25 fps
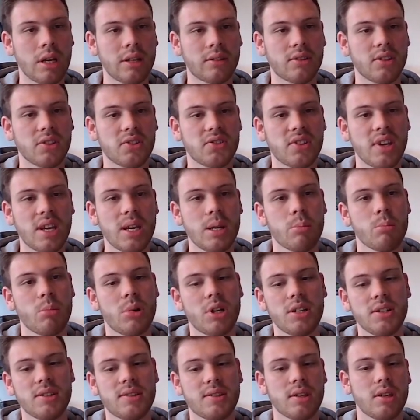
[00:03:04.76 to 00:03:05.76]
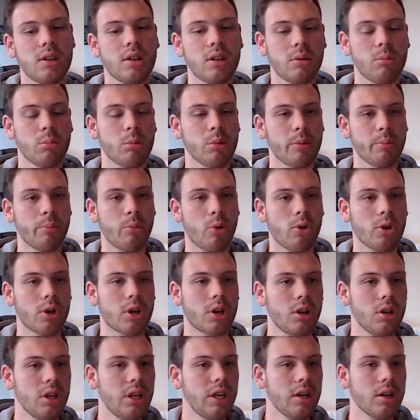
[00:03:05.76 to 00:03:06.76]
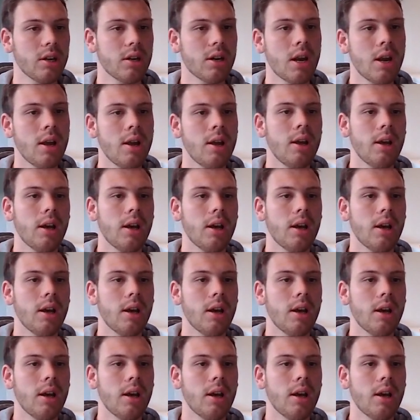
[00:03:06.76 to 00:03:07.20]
like the same but it's a little bit more clear,